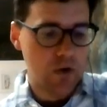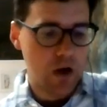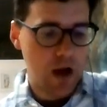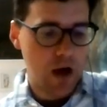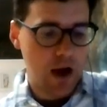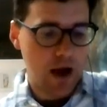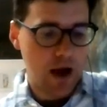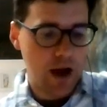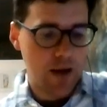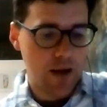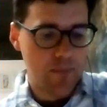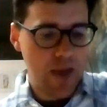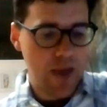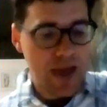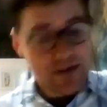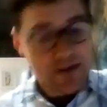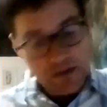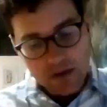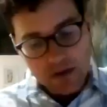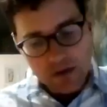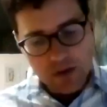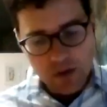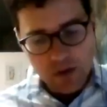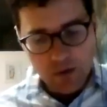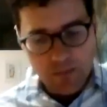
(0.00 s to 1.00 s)

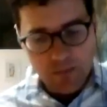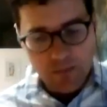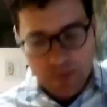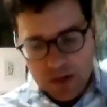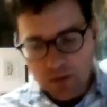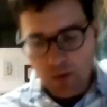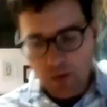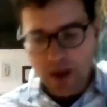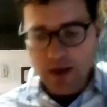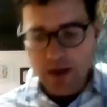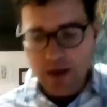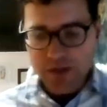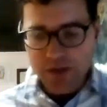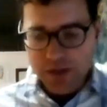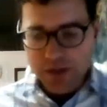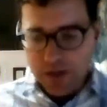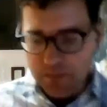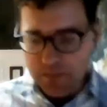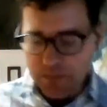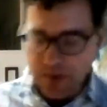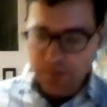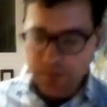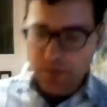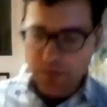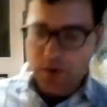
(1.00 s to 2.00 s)
Meanwhile,
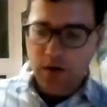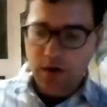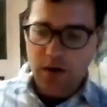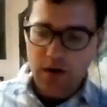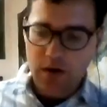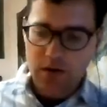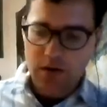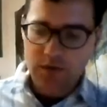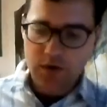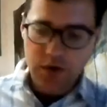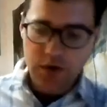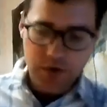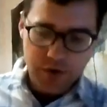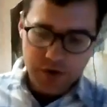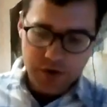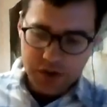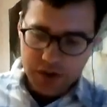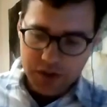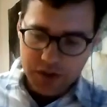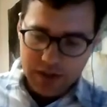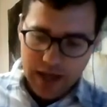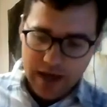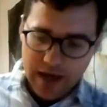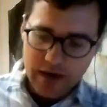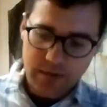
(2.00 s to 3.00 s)
some people, there's
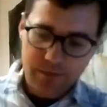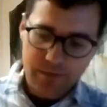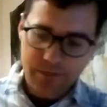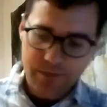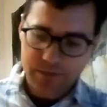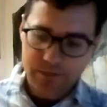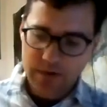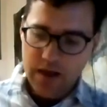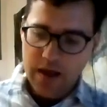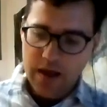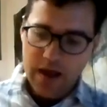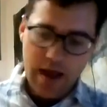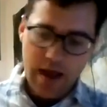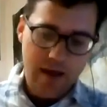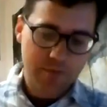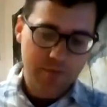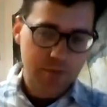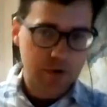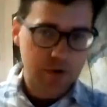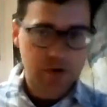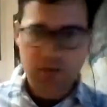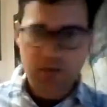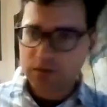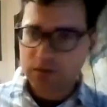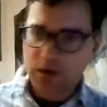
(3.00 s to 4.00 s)
a lot of
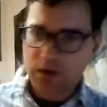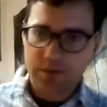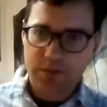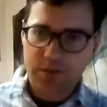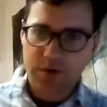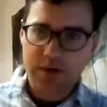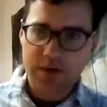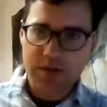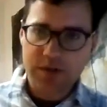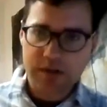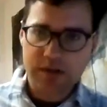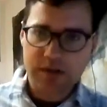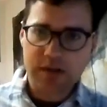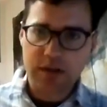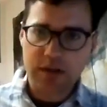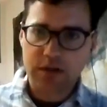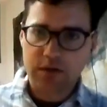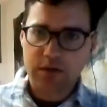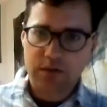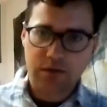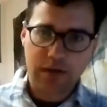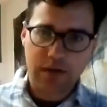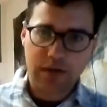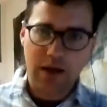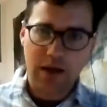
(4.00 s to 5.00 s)
effort, for instance, in
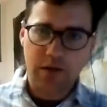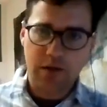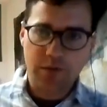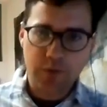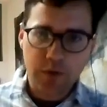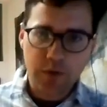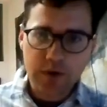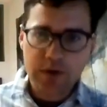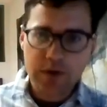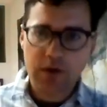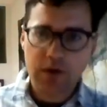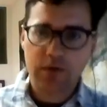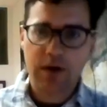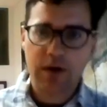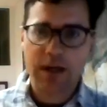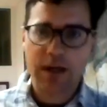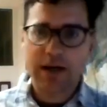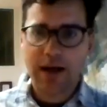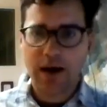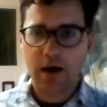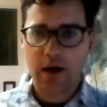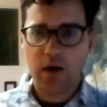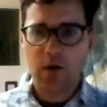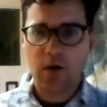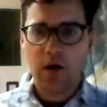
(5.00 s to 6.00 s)
California right
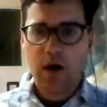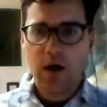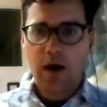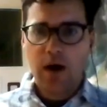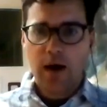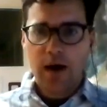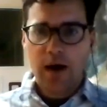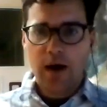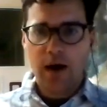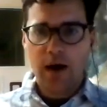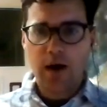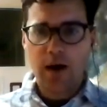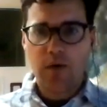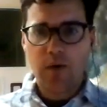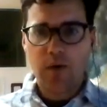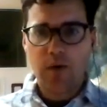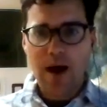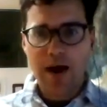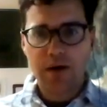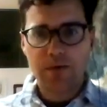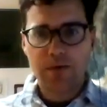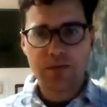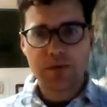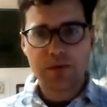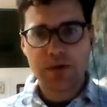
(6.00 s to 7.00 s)
now,
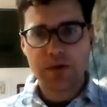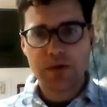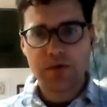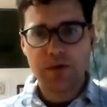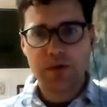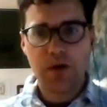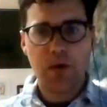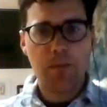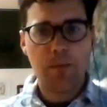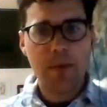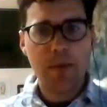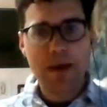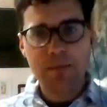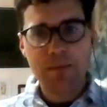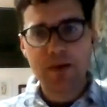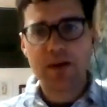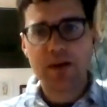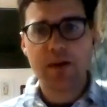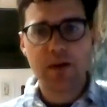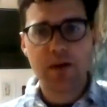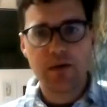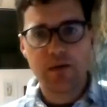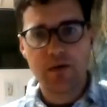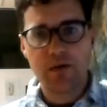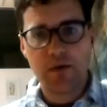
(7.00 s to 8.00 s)
around, maybe
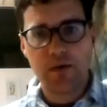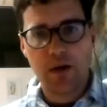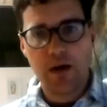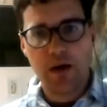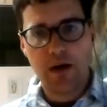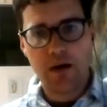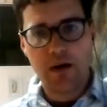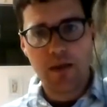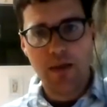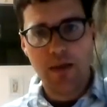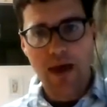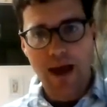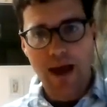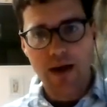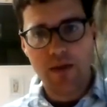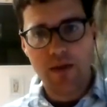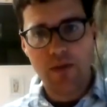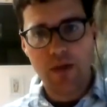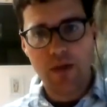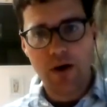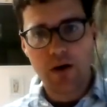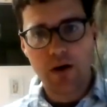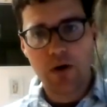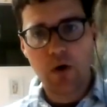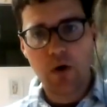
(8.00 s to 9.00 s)

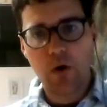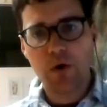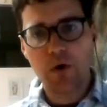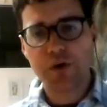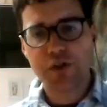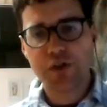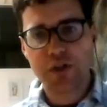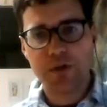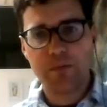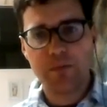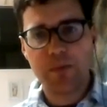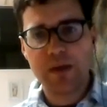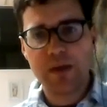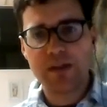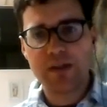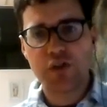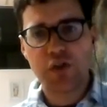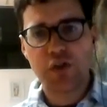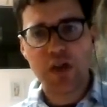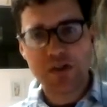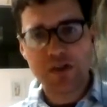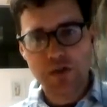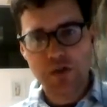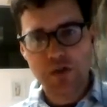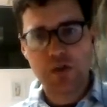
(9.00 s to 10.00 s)
the goal should be
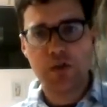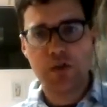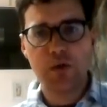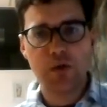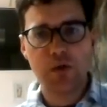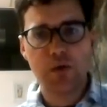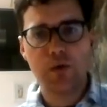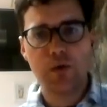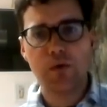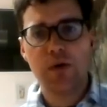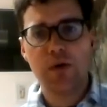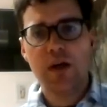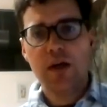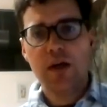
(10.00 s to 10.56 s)
just to